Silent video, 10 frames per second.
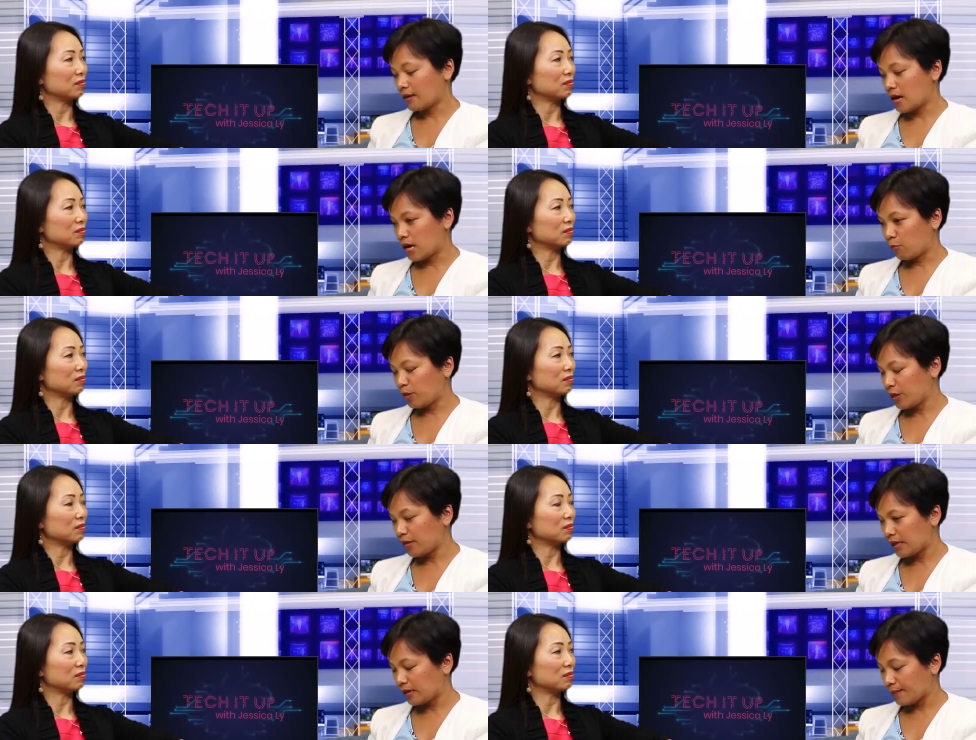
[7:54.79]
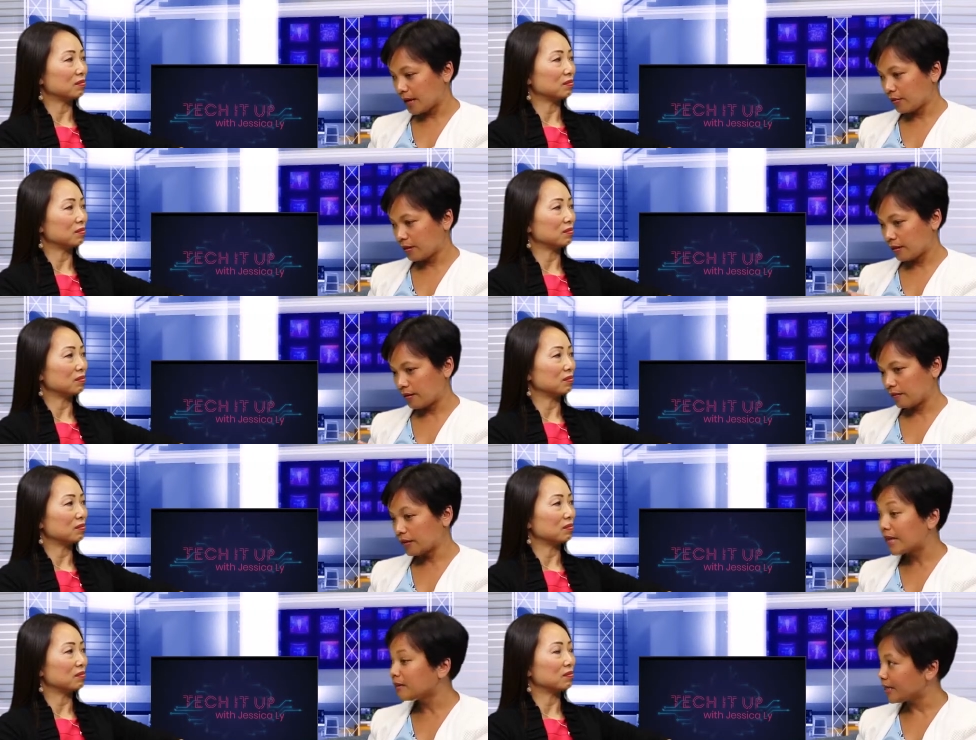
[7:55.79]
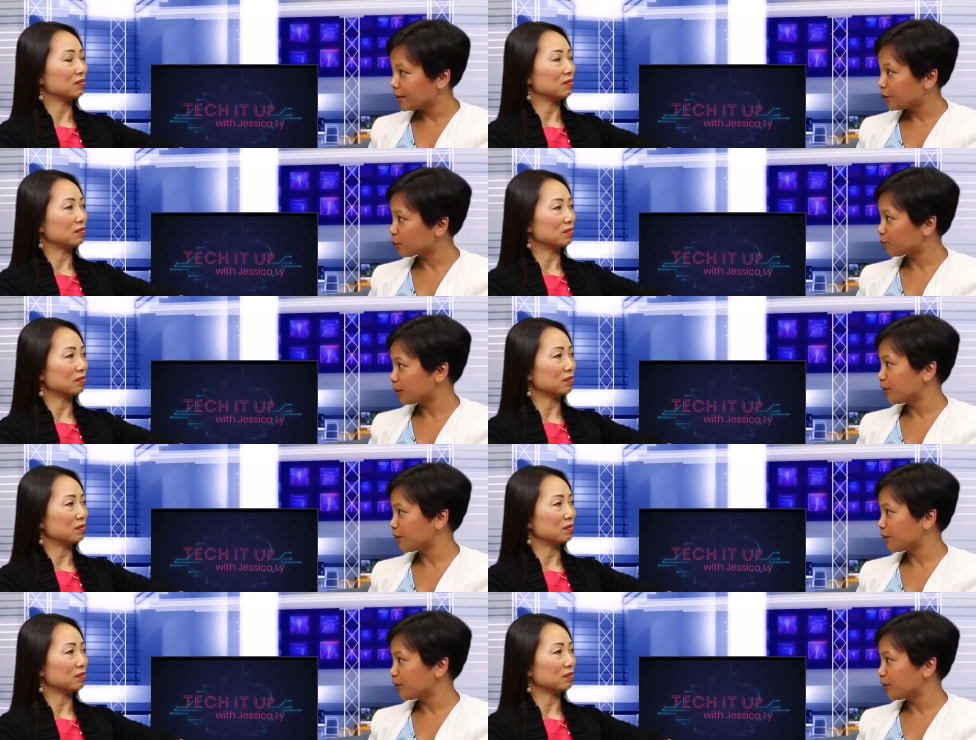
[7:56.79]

Speaker 1: Uh, when you think about the likelihood to